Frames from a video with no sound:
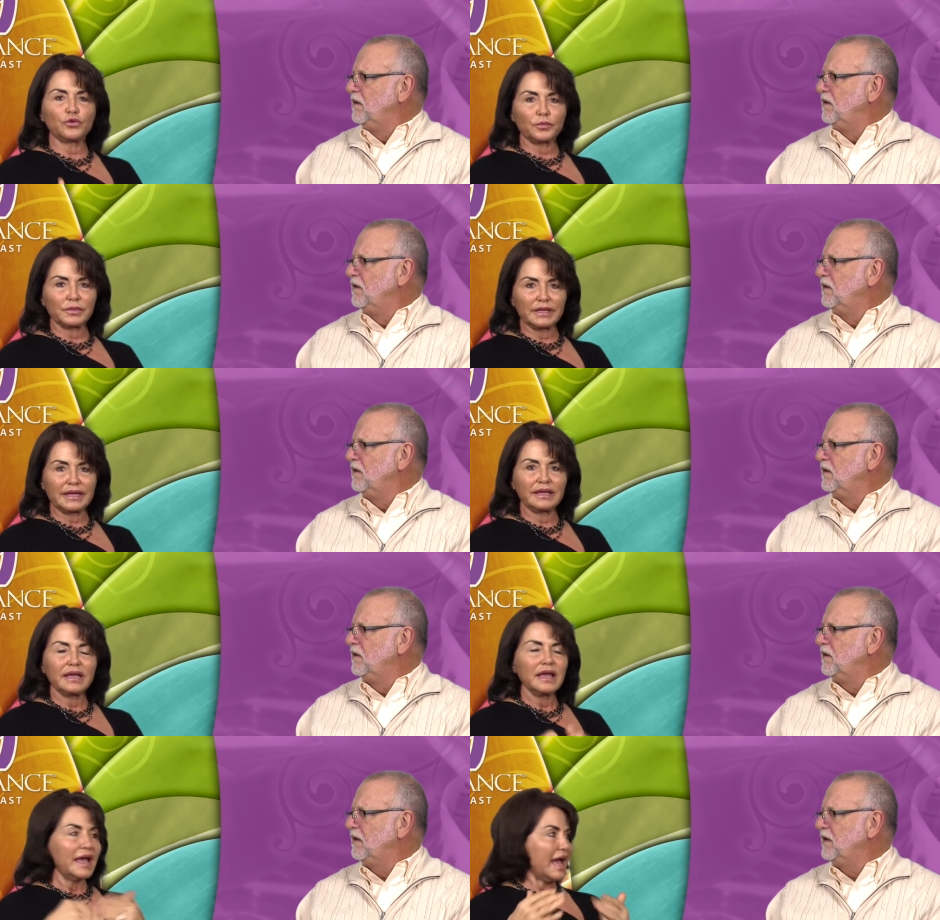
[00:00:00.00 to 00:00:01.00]
Speaker 1: normally
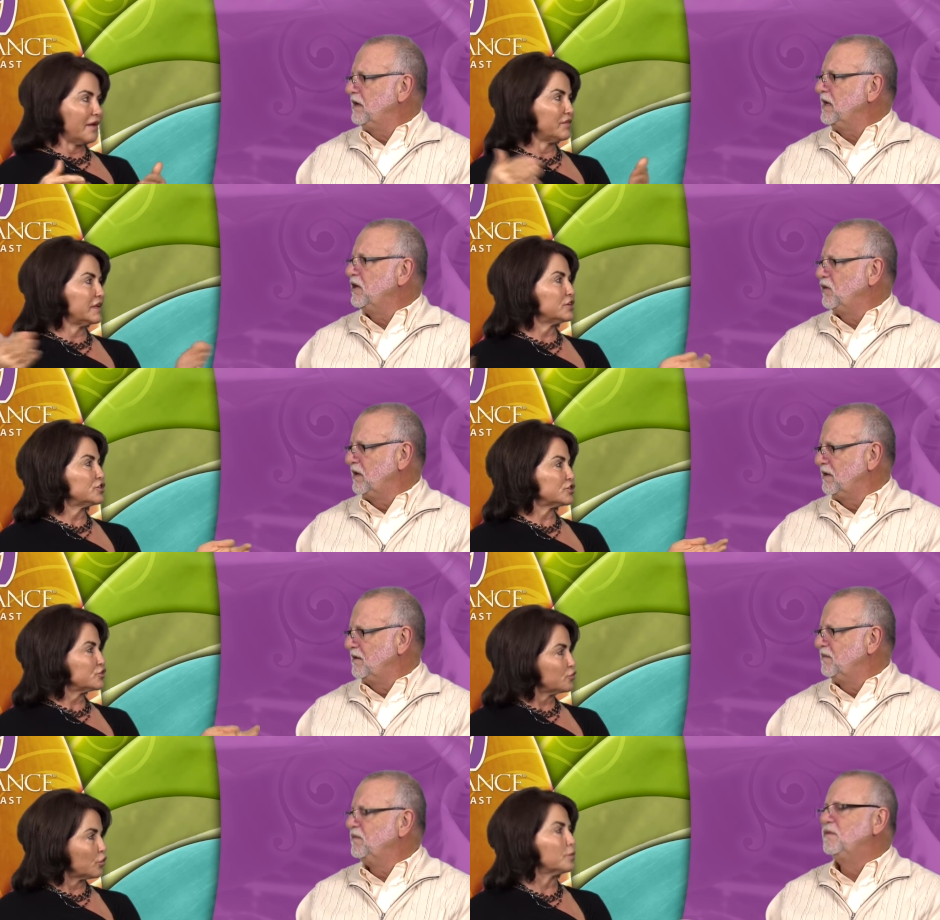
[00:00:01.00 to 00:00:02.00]
have it in
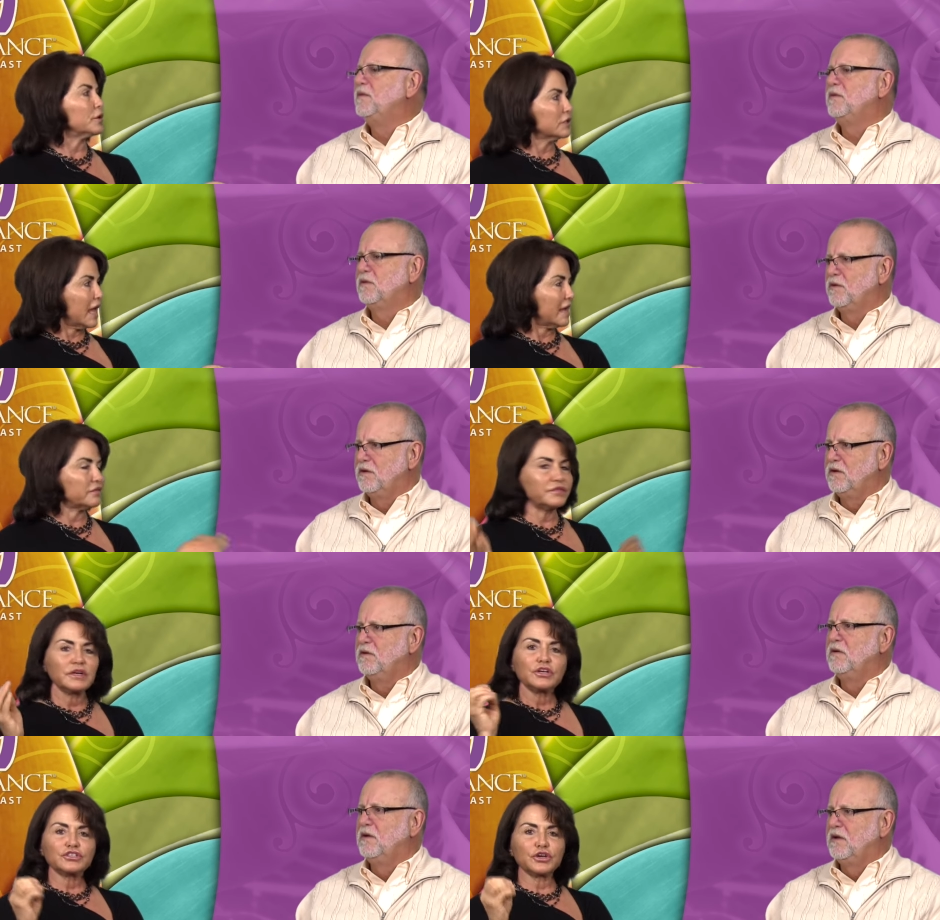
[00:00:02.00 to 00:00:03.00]
just normal life.
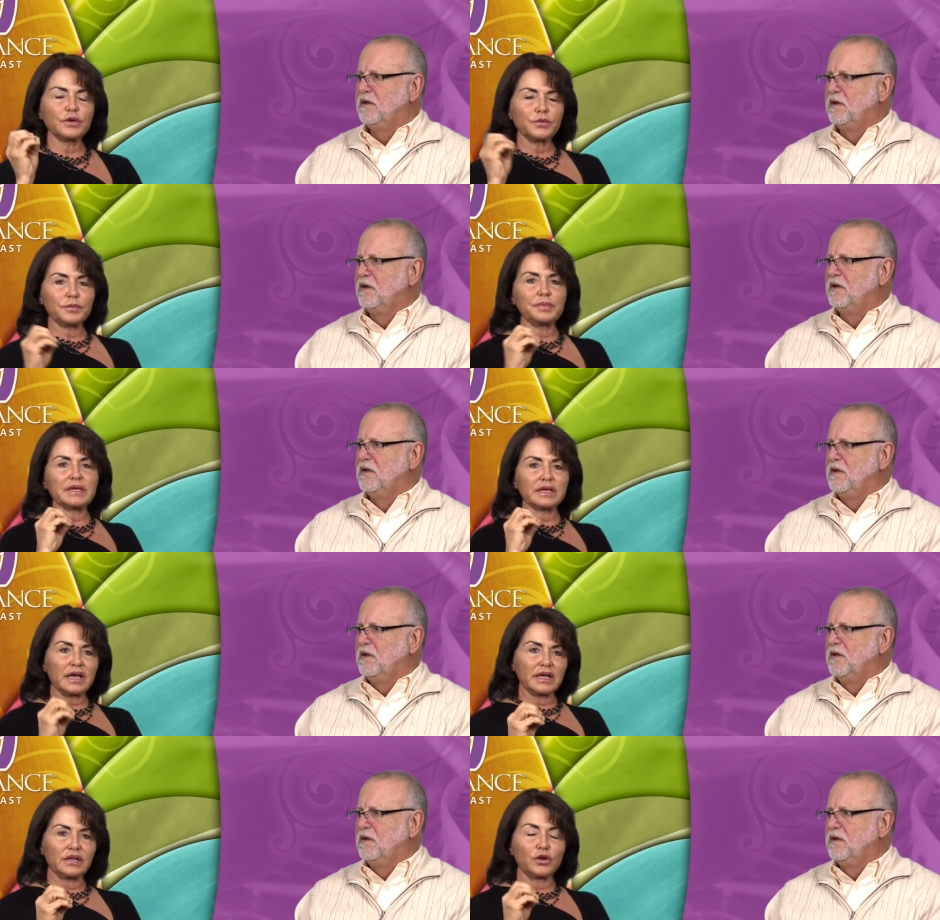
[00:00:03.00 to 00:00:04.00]
So it would be
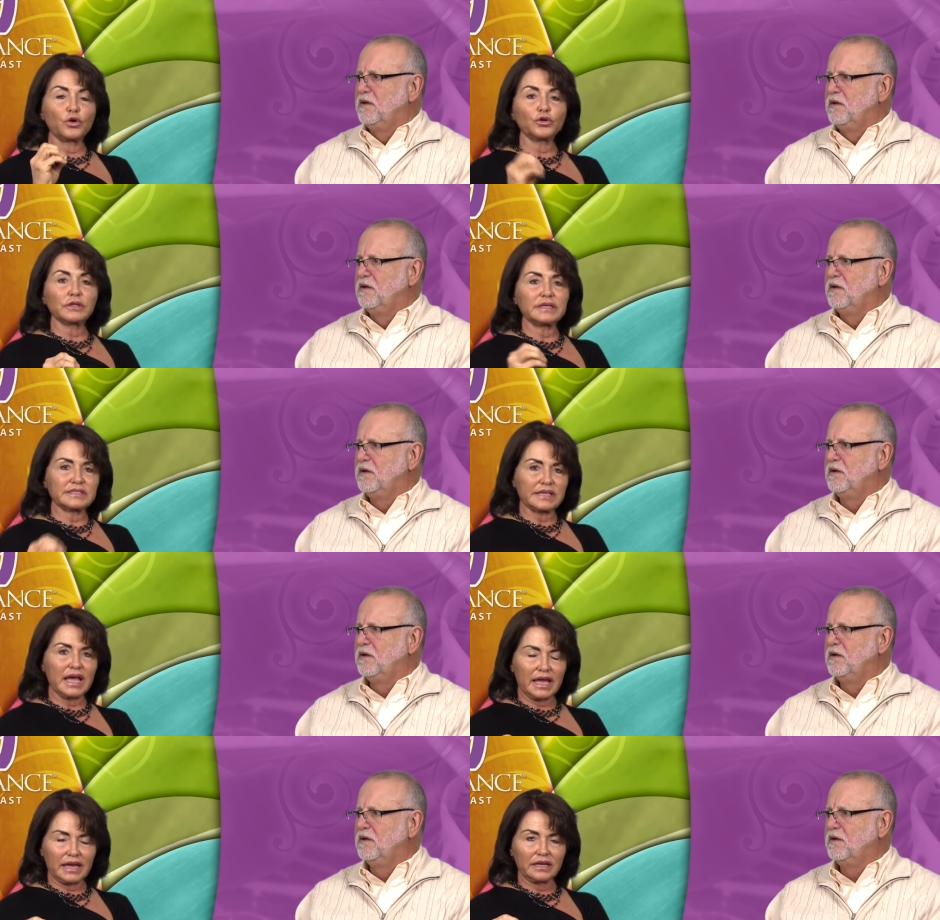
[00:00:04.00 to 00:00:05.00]
a, a early
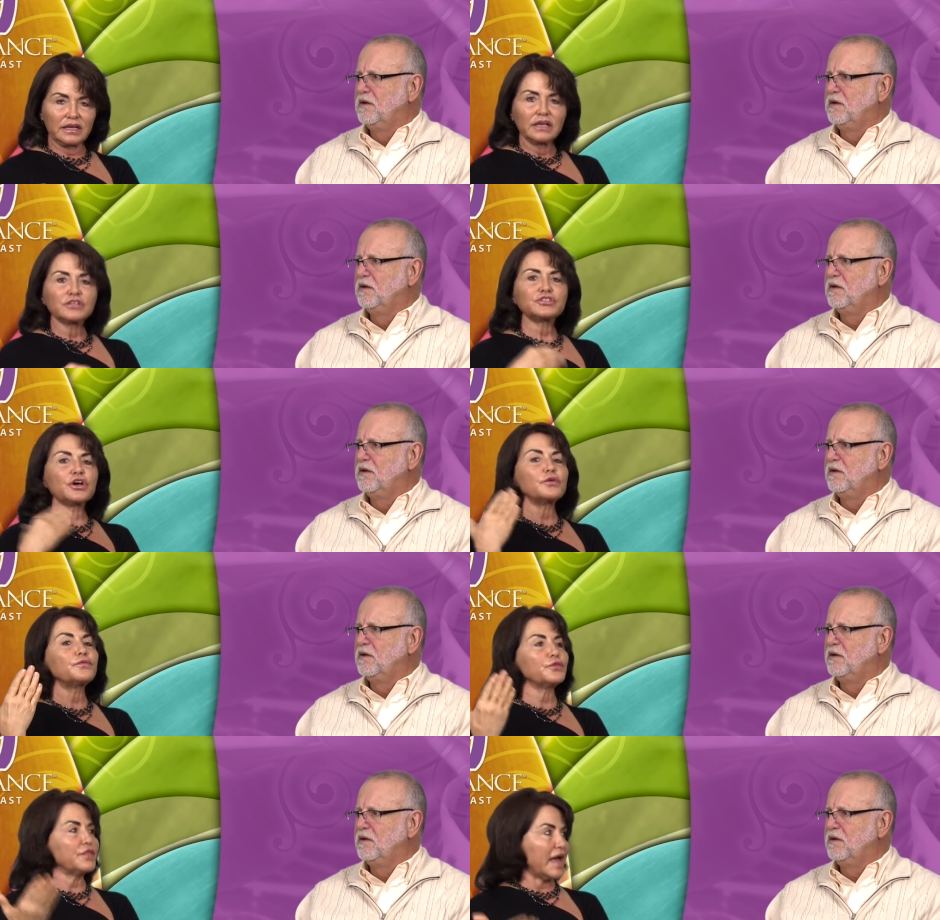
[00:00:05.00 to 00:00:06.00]
sign.
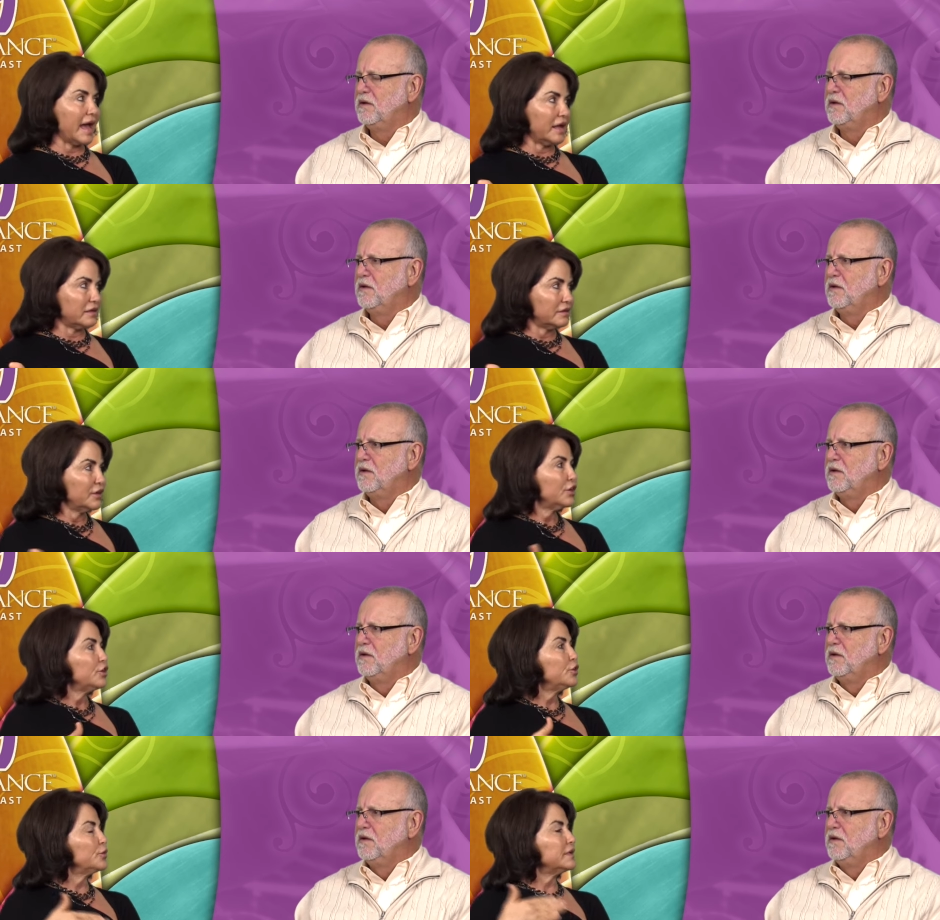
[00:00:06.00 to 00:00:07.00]
So for that,
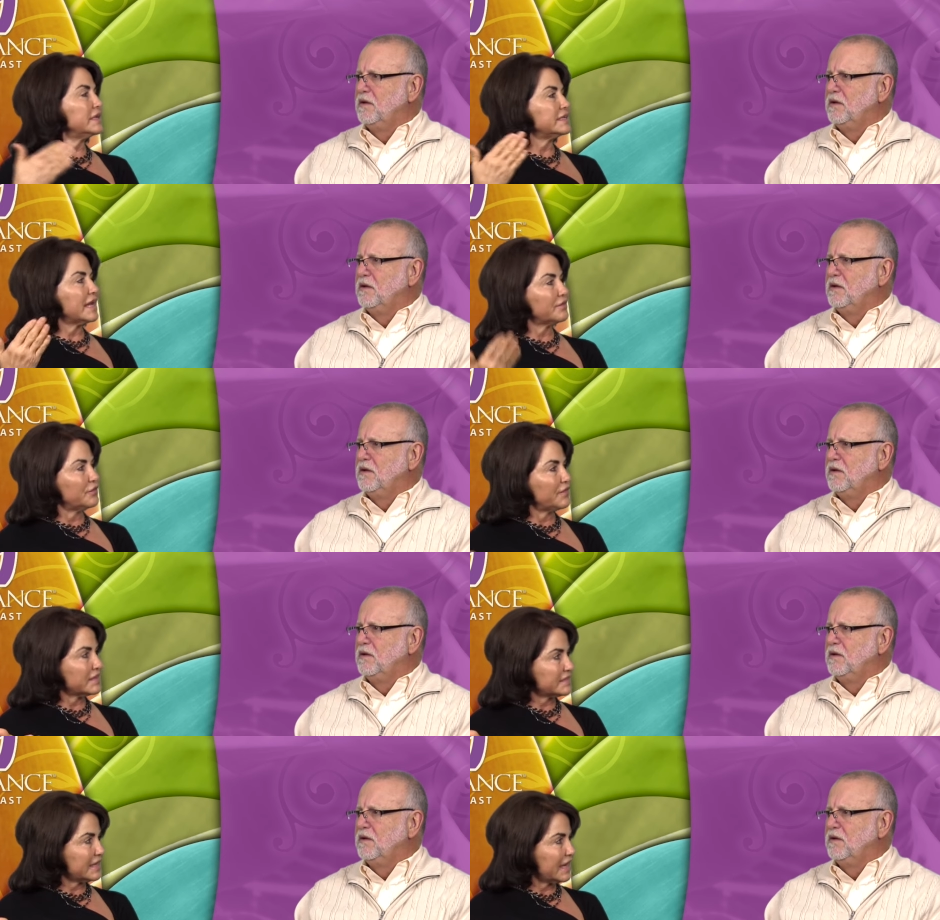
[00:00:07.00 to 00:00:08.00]
you would need to have
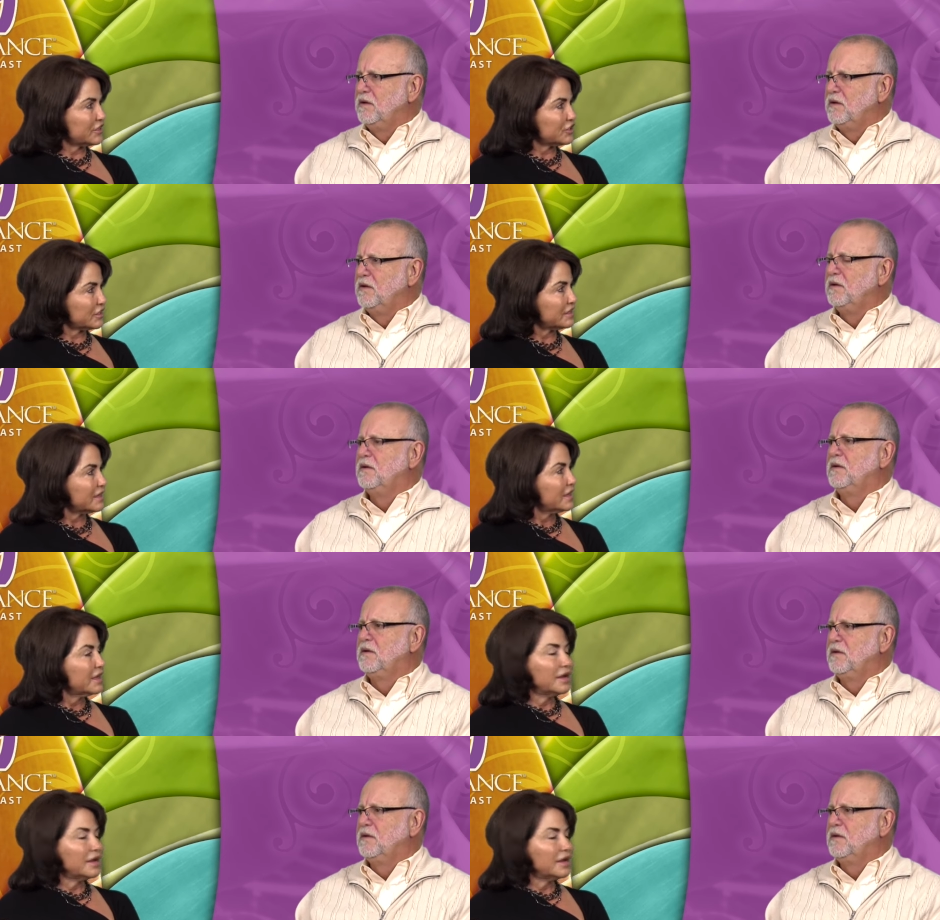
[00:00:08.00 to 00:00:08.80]
investigation